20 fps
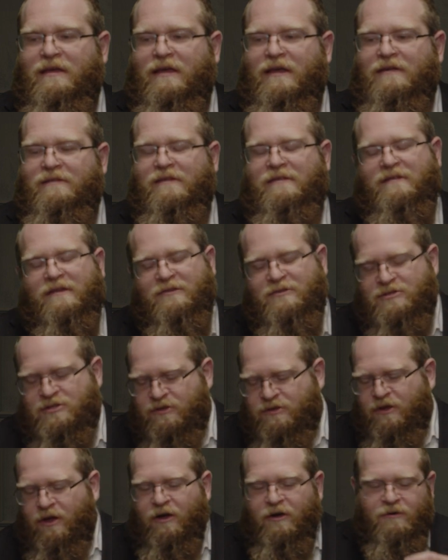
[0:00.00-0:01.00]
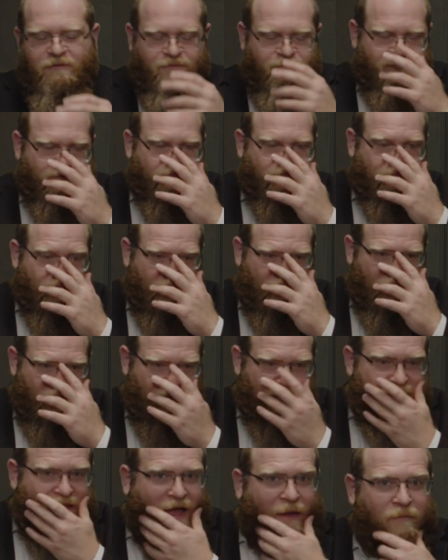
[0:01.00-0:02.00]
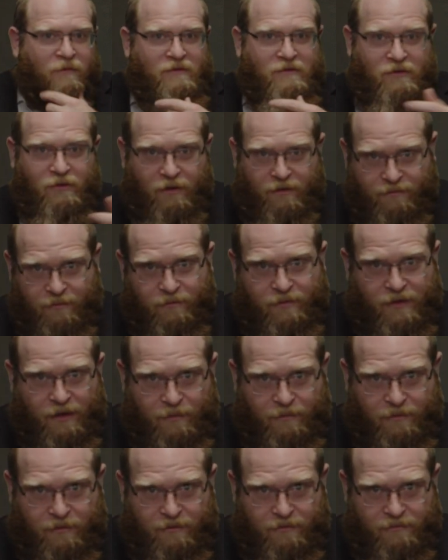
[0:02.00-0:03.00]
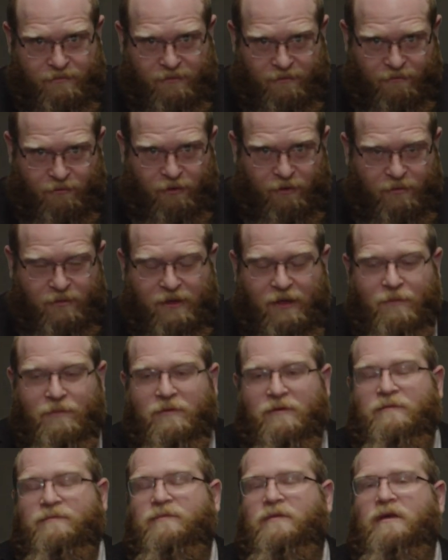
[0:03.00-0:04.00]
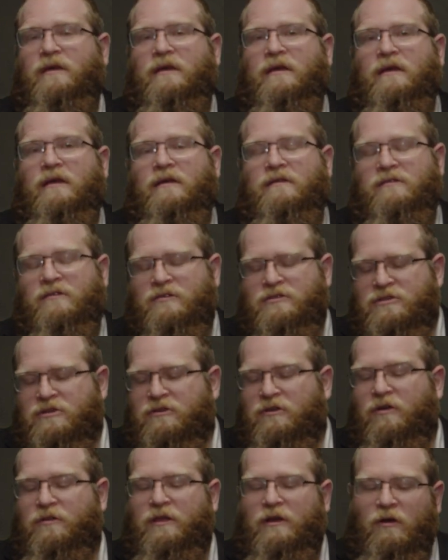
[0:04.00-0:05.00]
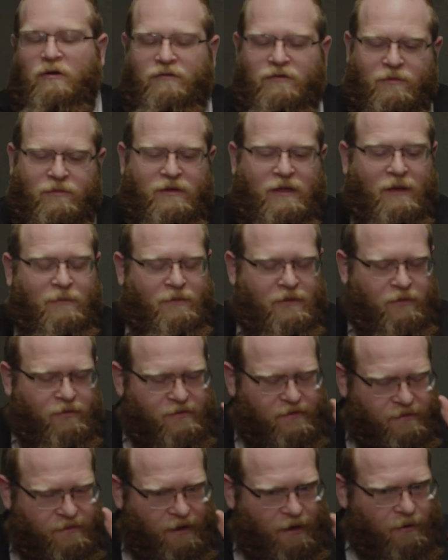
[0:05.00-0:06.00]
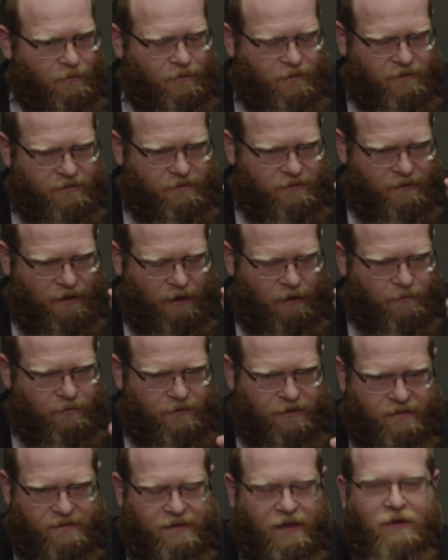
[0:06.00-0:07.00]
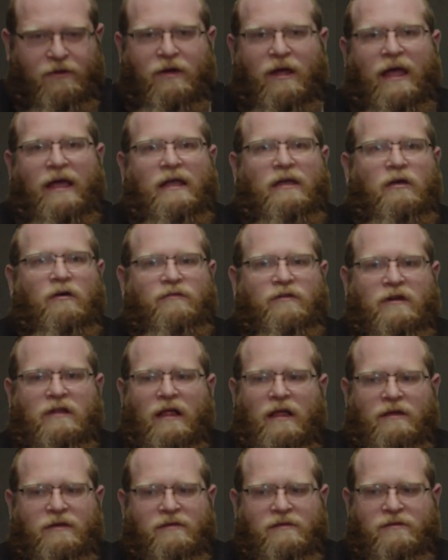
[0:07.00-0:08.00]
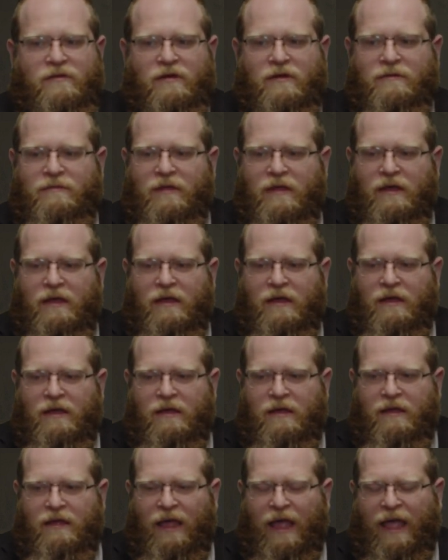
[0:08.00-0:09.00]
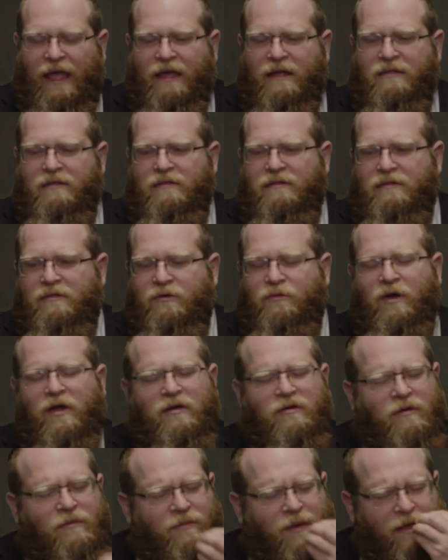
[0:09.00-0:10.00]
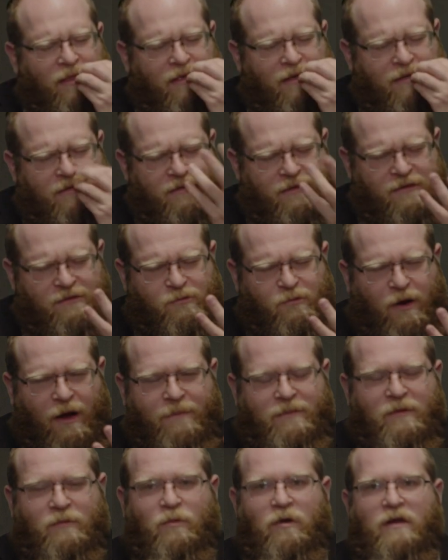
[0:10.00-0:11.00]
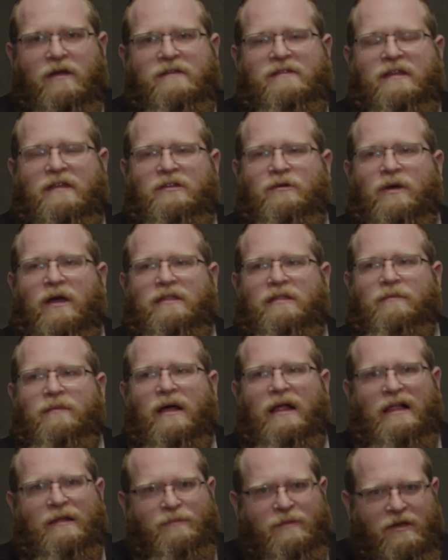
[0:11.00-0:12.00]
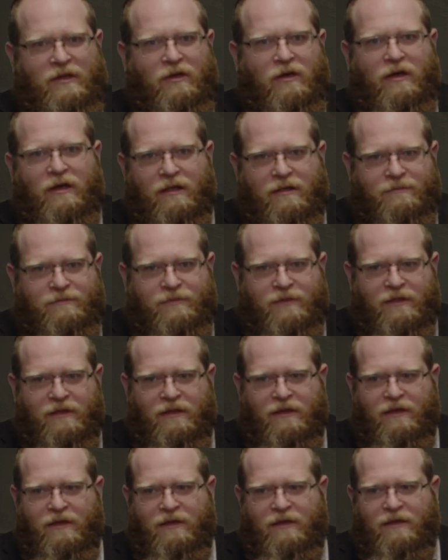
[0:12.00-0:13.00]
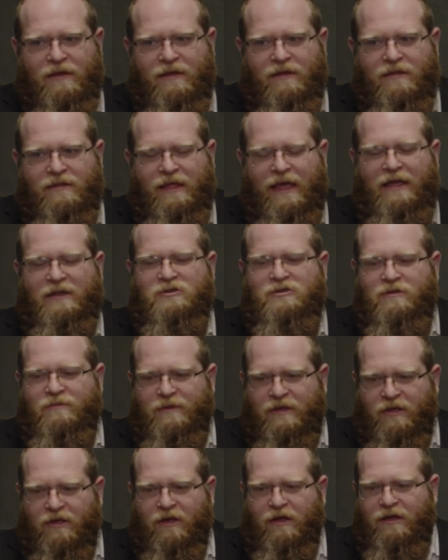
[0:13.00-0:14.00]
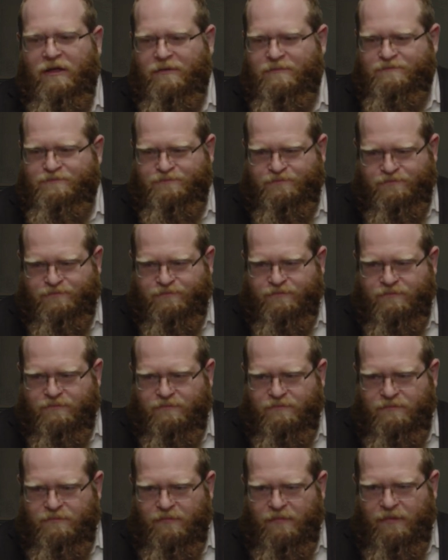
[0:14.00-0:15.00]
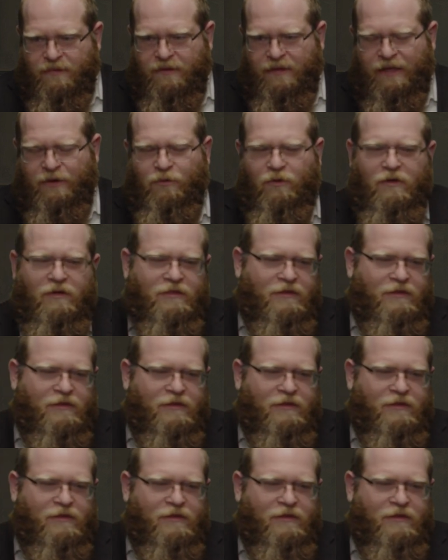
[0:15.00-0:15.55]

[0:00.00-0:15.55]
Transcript: So he said, "You should know this happened to you over Yom Kippur, before Yom Kippur. So you should know that over Yom Kippur there was a terrible, terrible gzeira hanging over Klal Yisrael, and the way Ramelech described it was that you had the Malach Michael, the angel Michael, and all